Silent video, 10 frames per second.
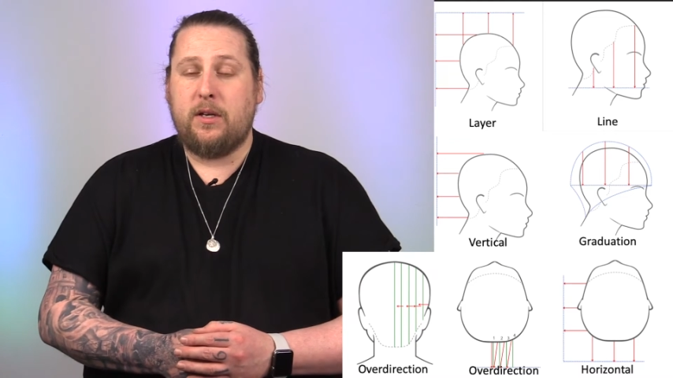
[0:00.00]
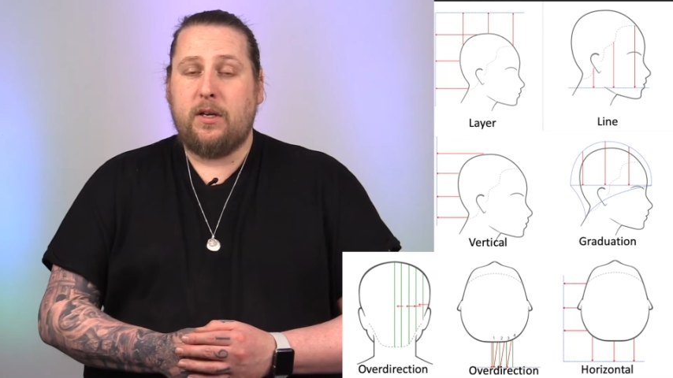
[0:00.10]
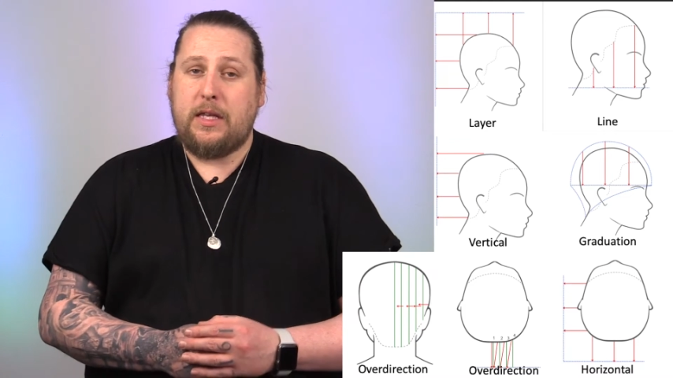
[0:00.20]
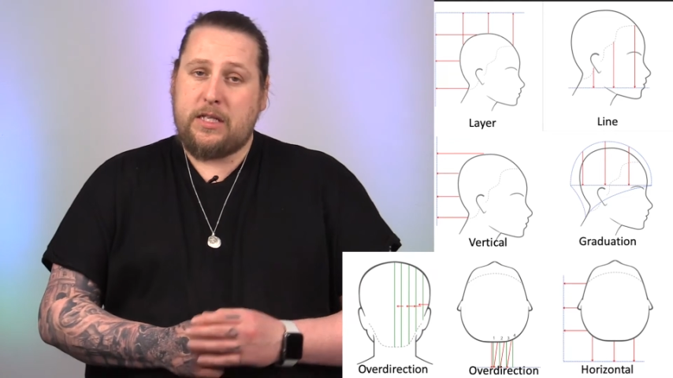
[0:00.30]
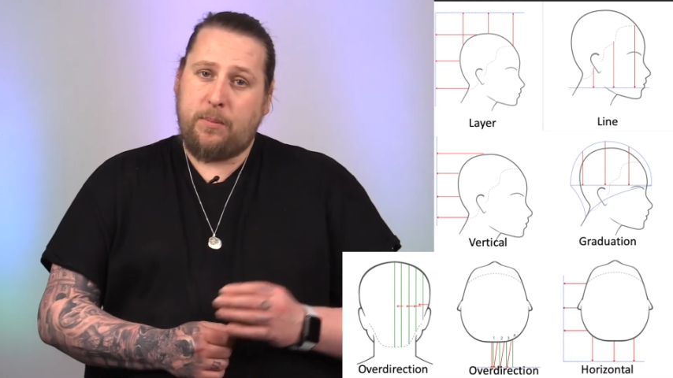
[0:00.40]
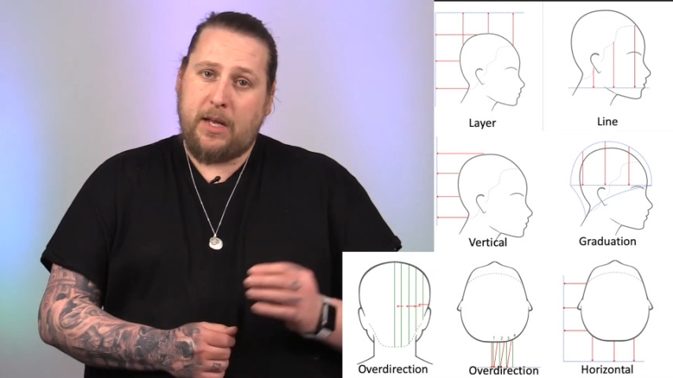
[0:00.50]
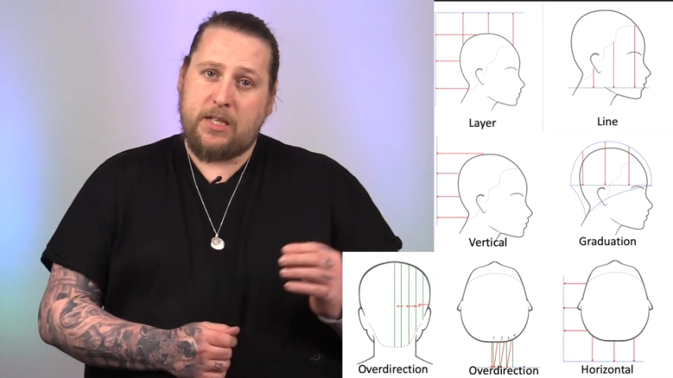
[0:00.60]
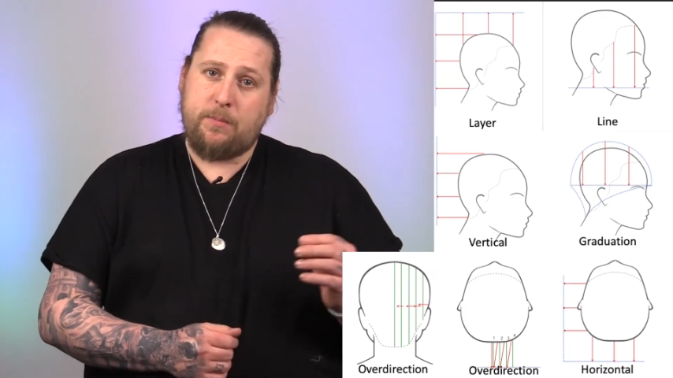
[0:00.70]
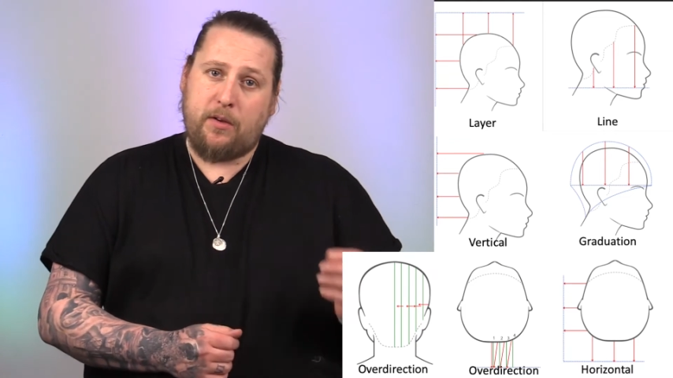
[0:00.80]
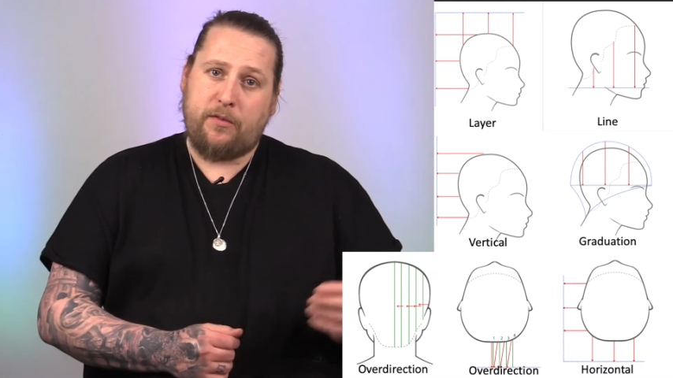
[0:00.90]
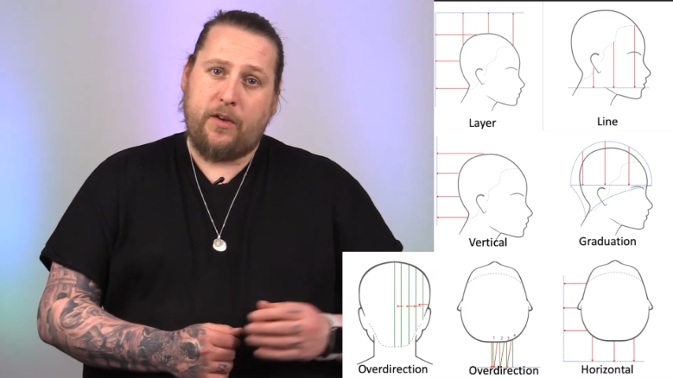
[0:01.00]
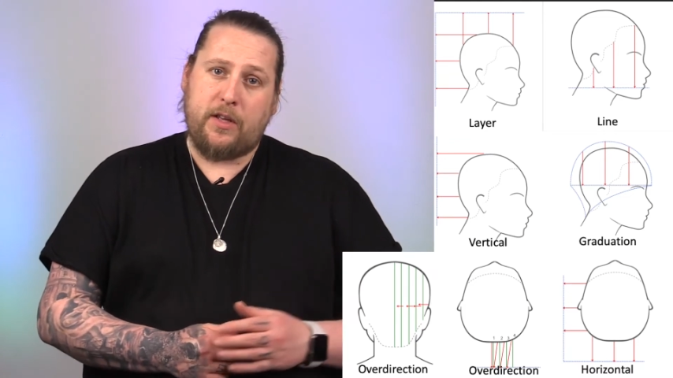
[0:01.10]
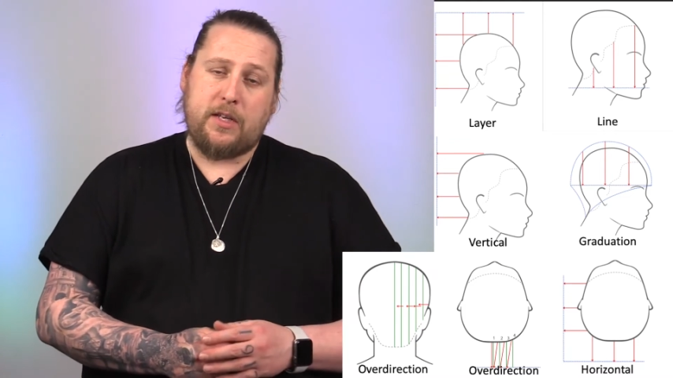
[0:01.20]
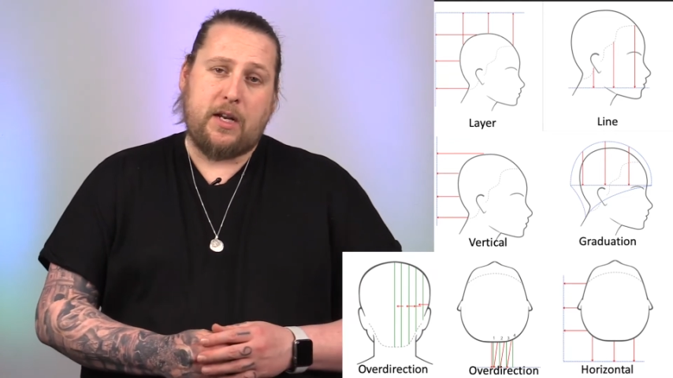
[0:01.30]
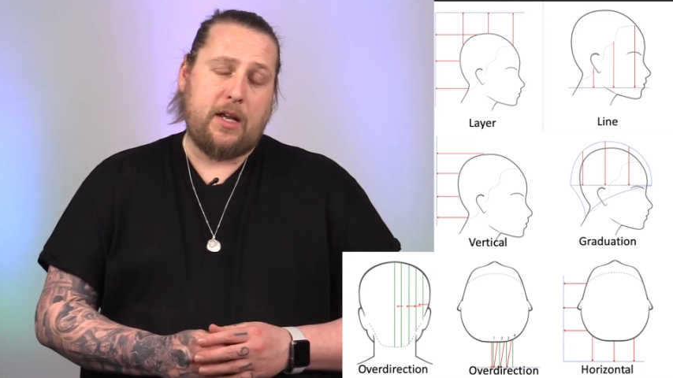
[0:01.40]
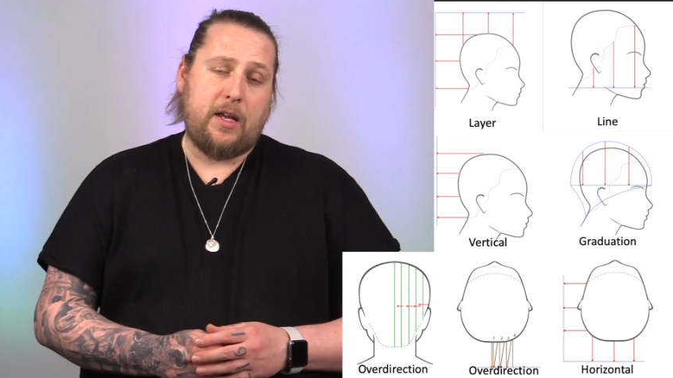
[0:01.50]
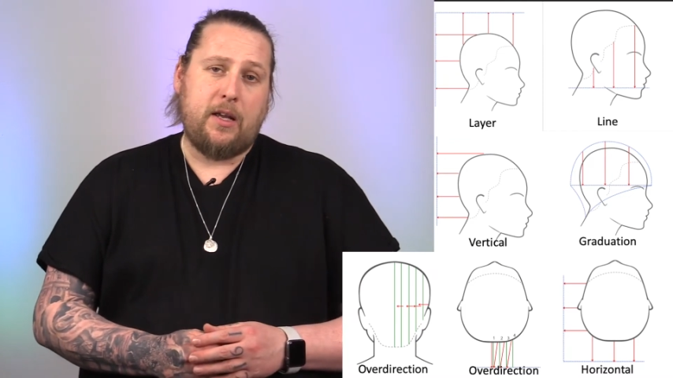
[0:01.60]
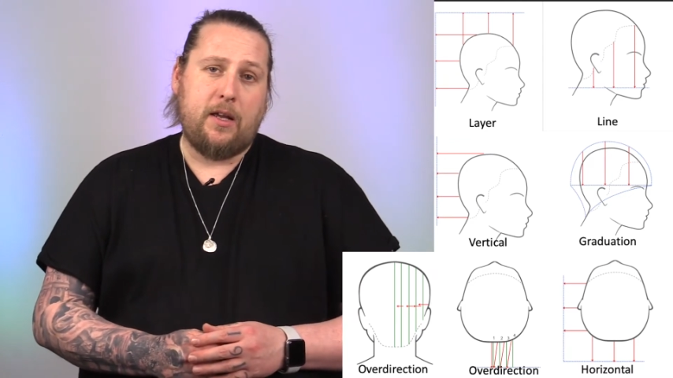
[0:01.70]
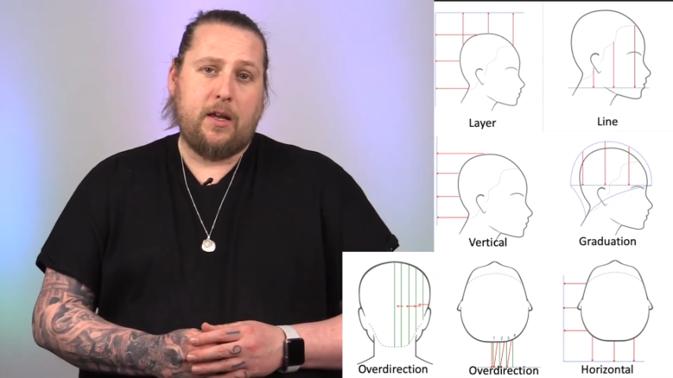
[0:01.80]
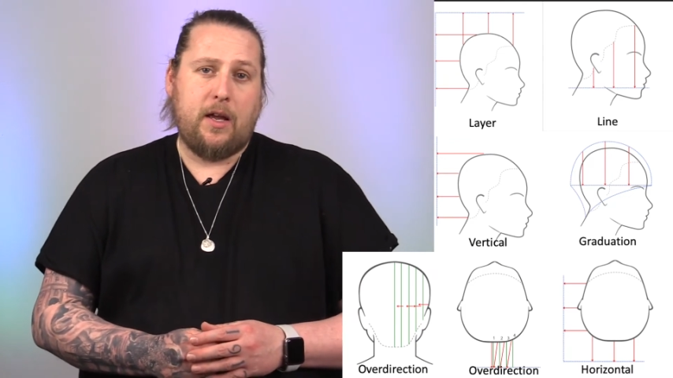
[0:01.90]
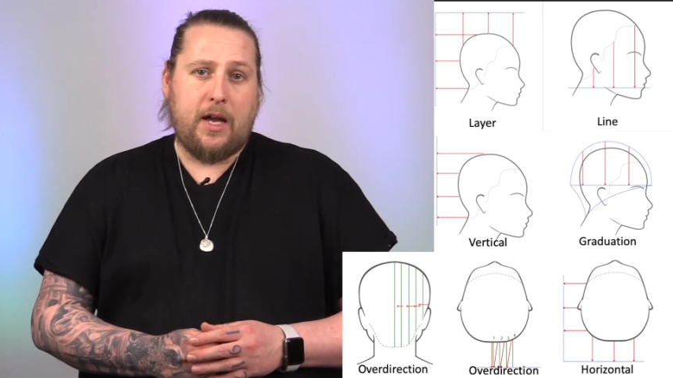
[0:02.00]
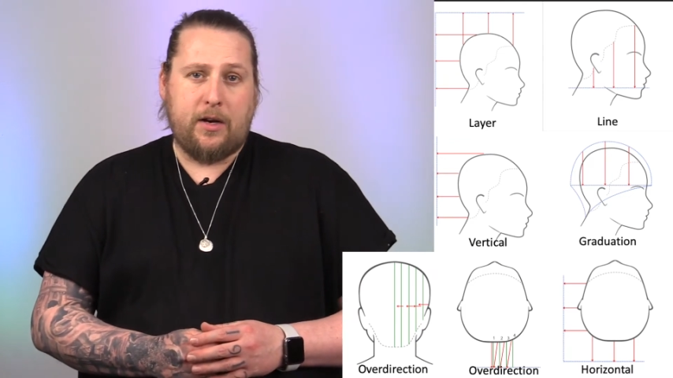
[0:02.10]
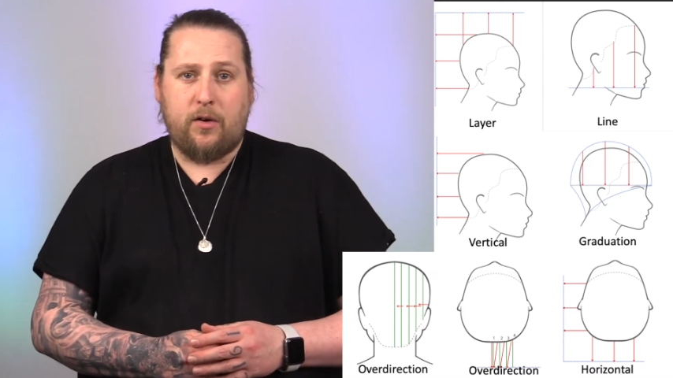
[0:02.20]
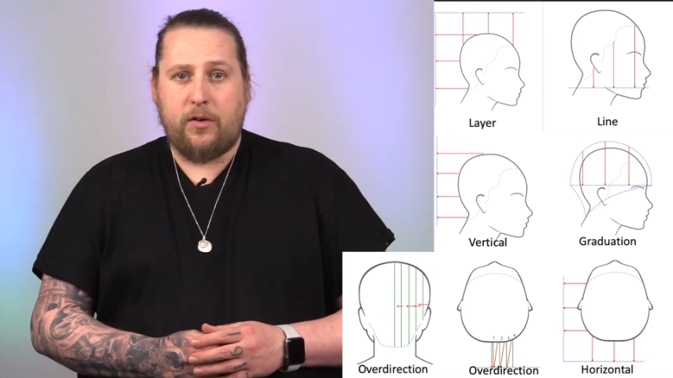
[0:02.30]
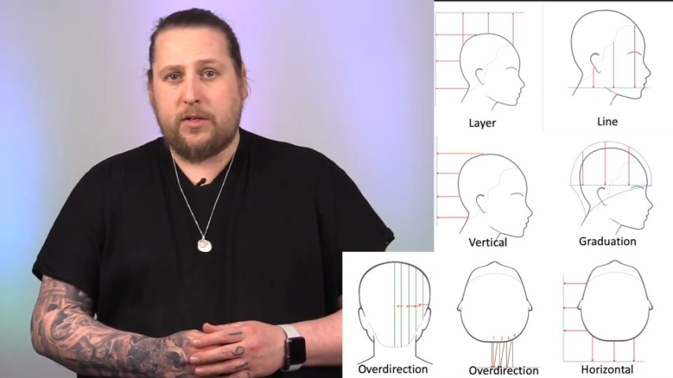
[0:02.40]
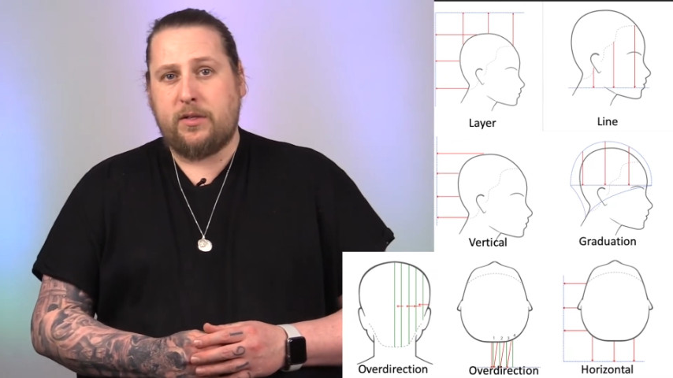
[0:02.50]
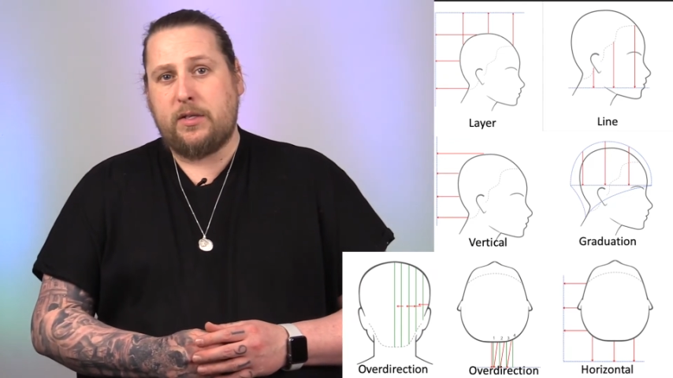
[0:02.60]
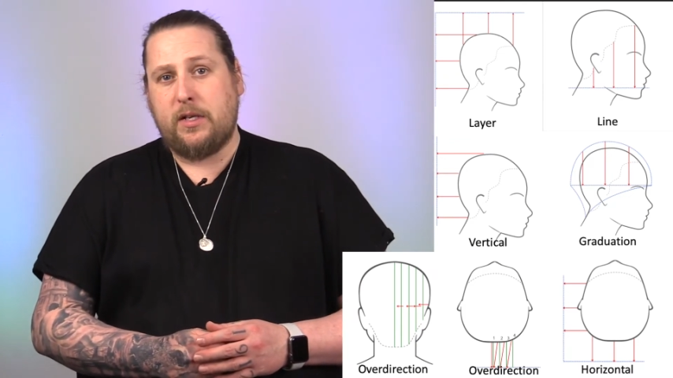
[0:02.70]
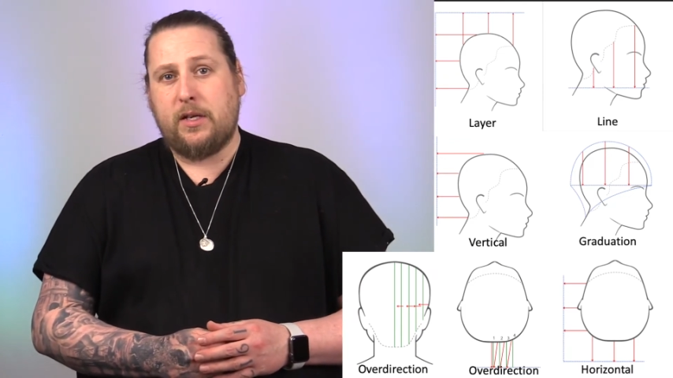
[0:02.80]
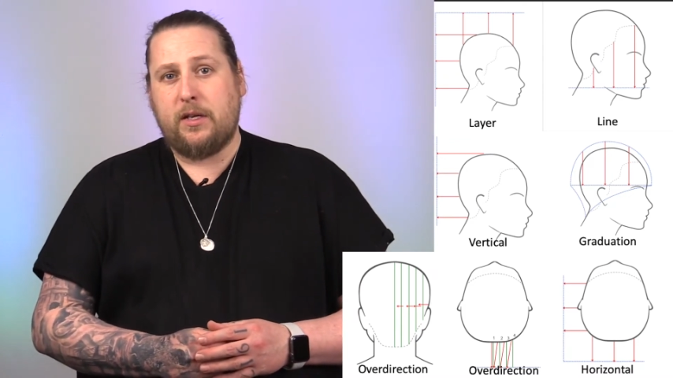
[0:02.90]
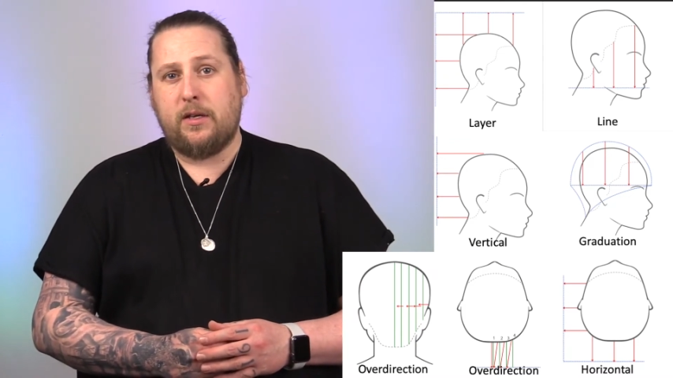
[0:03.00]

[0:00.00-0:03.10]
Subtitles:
This applies both vertically and horizontally.